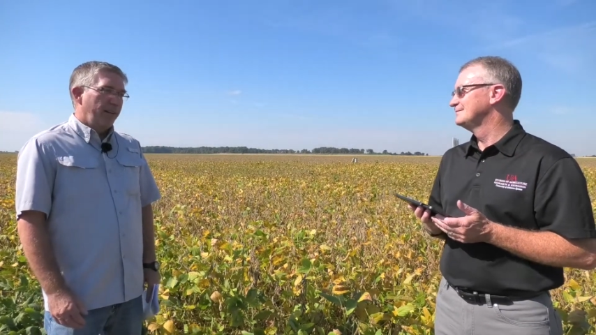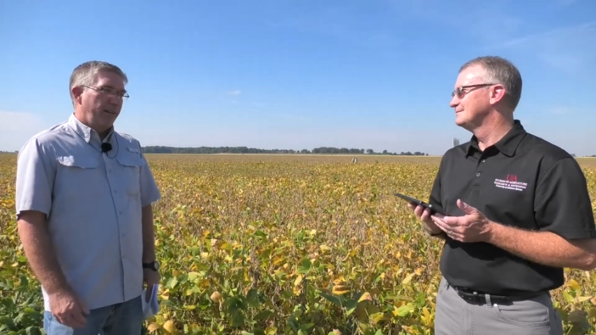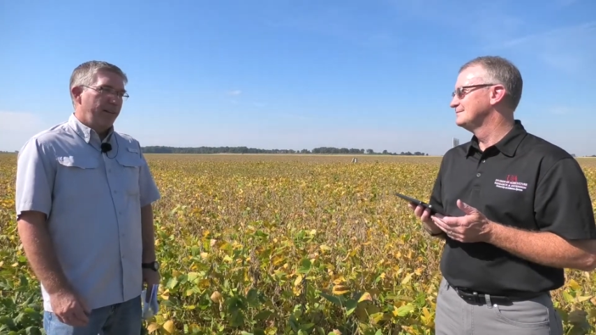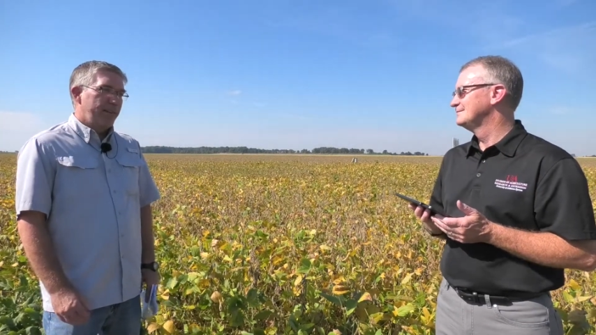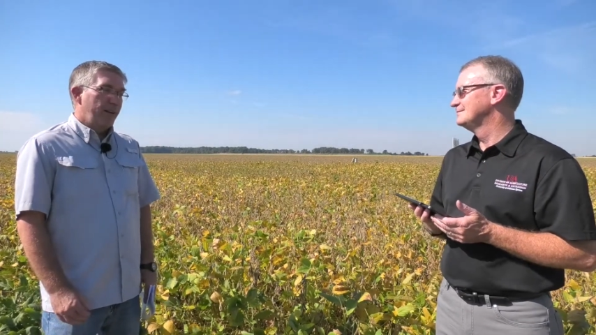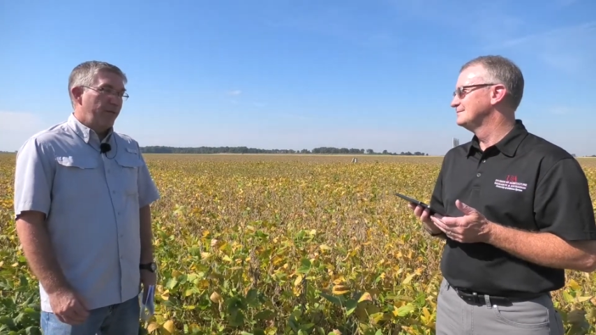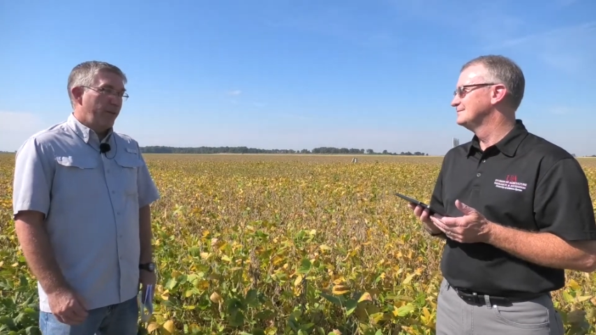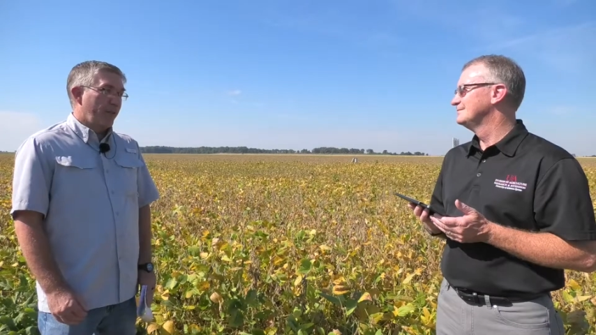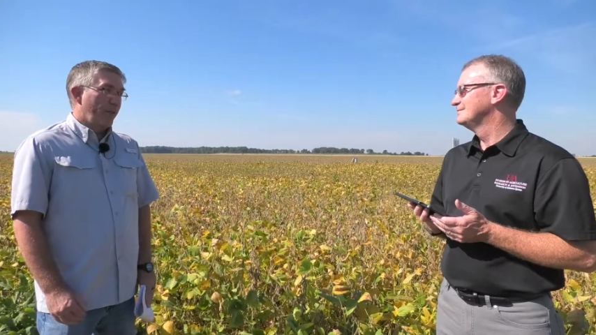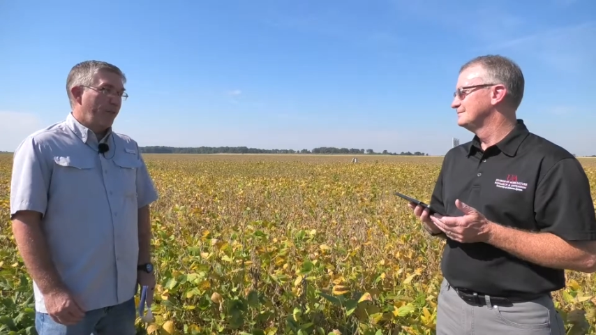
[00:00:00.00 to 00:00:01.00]
Speaker 1: It's
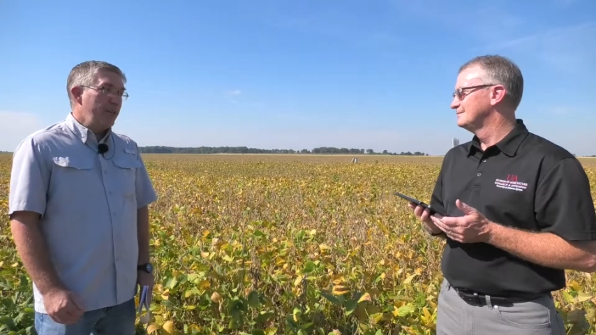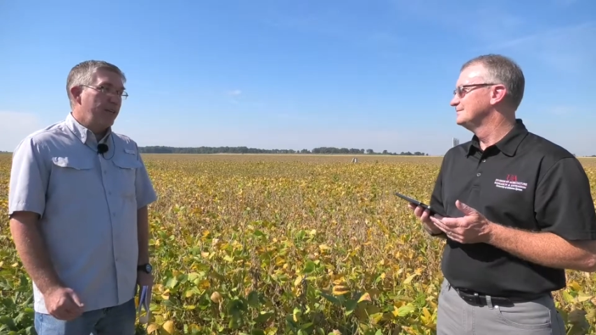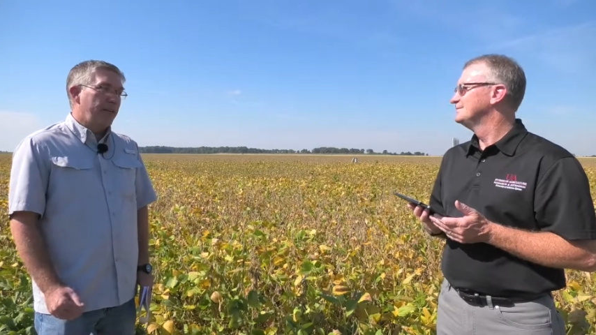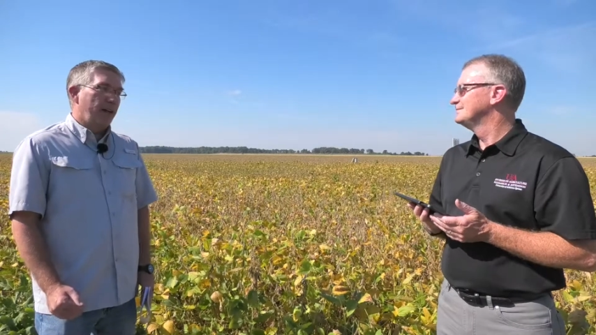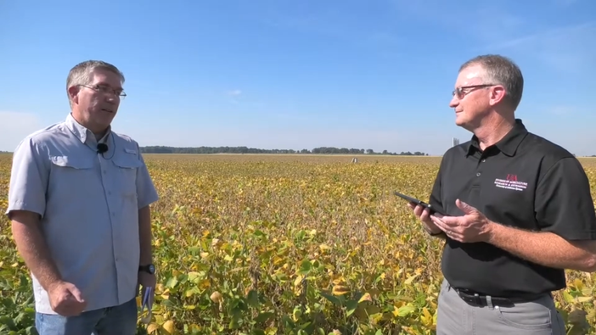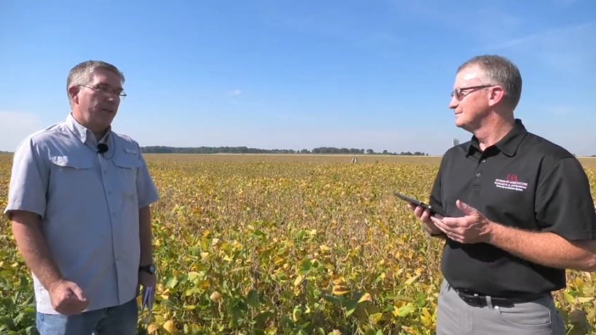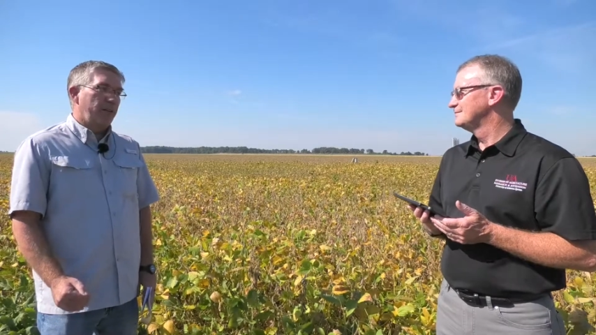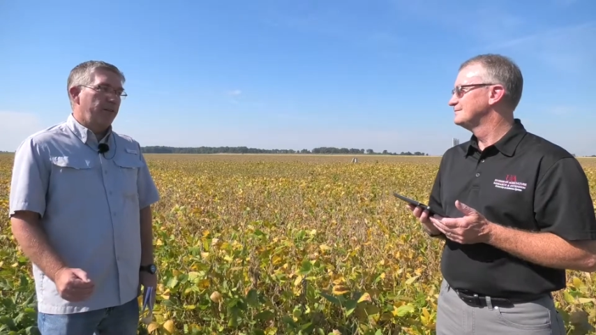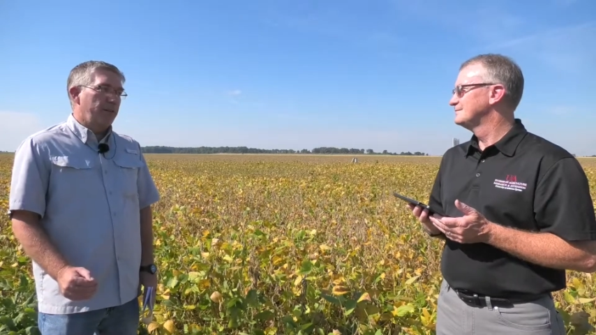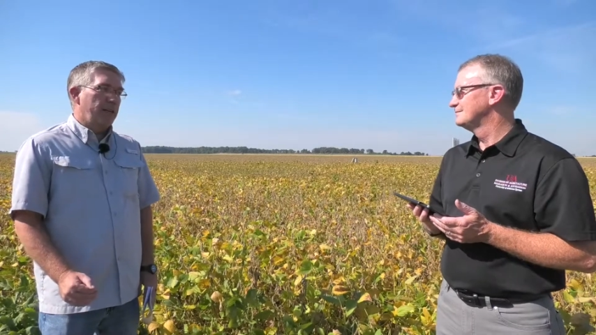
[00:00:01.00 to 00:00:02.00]
every other week out
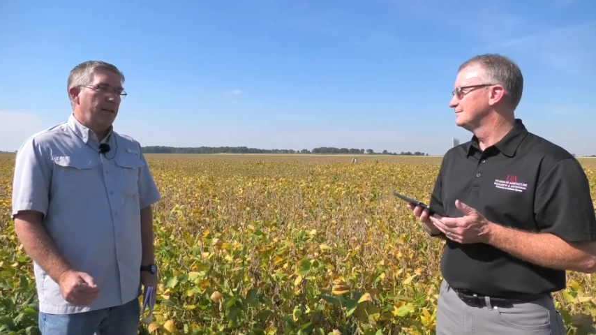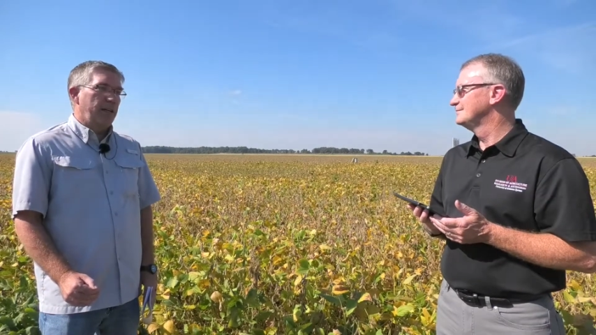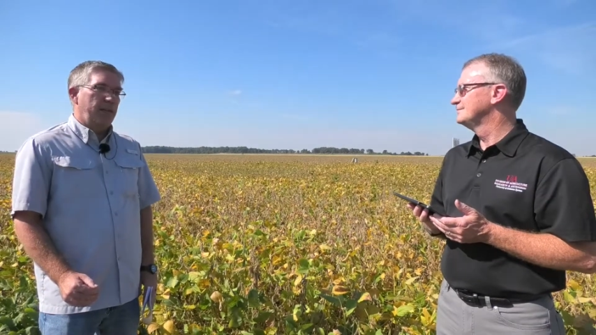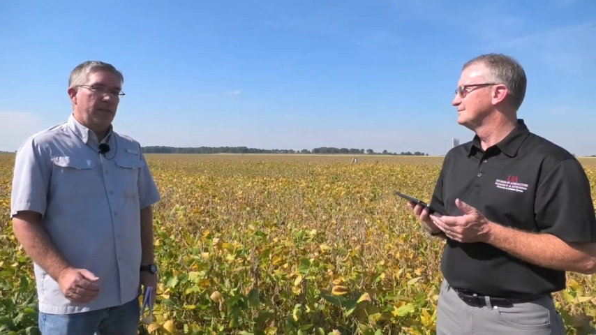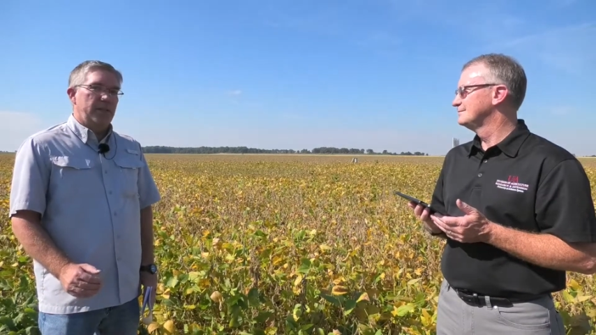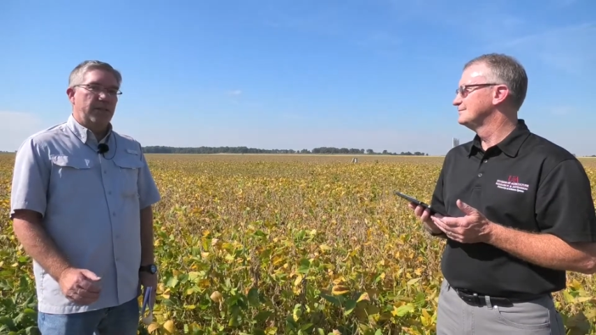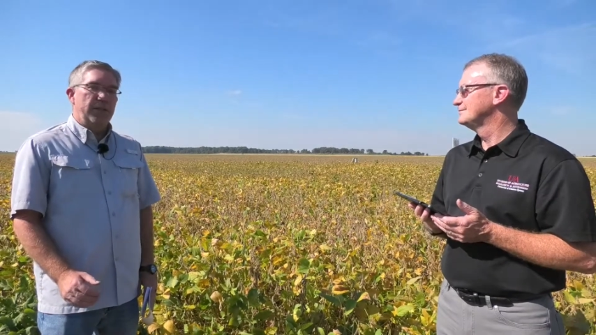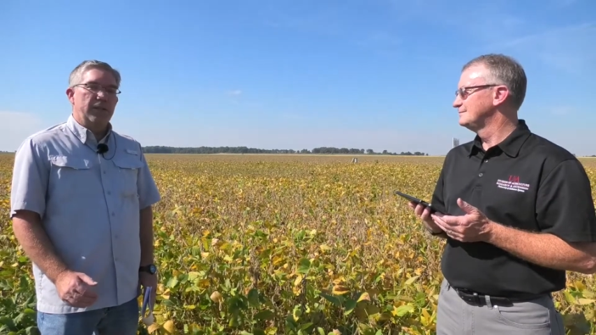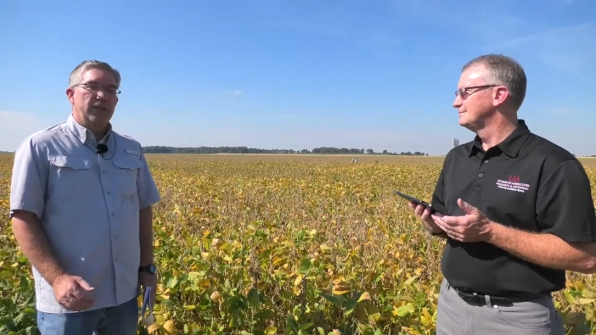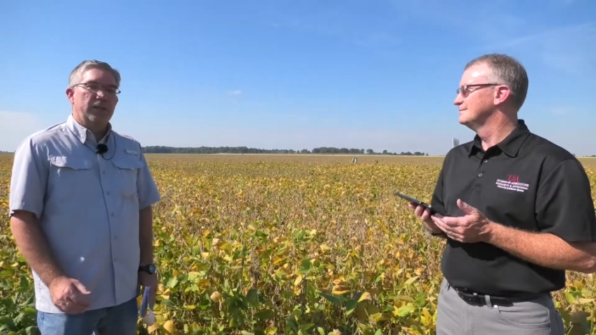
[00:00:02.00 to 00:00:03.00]
here flying these
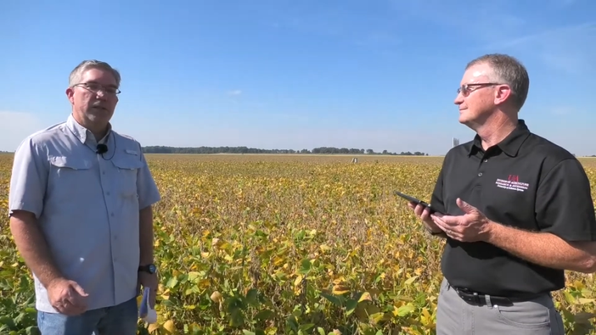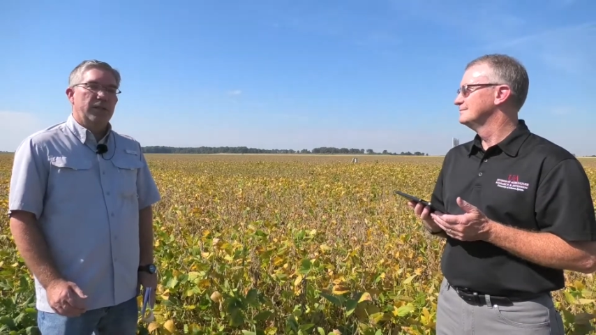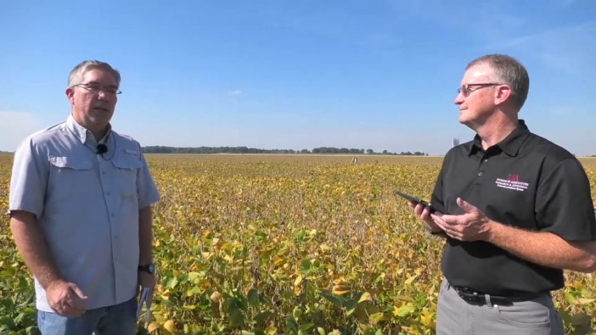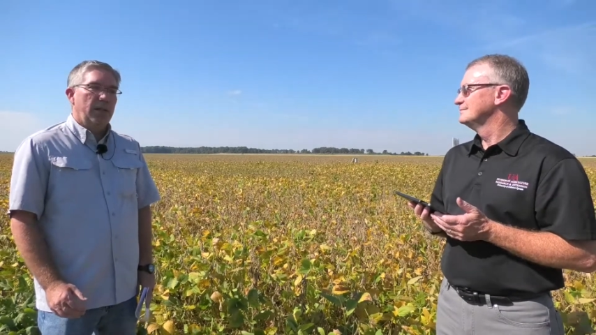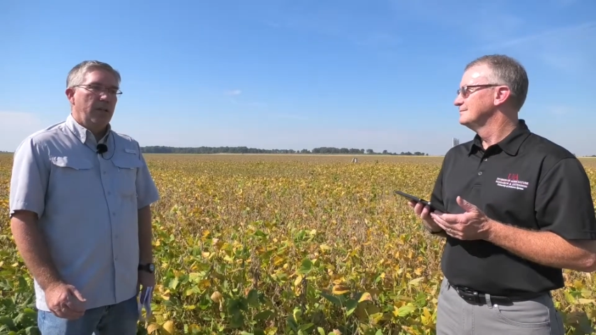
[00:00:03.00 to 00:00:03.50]
fields,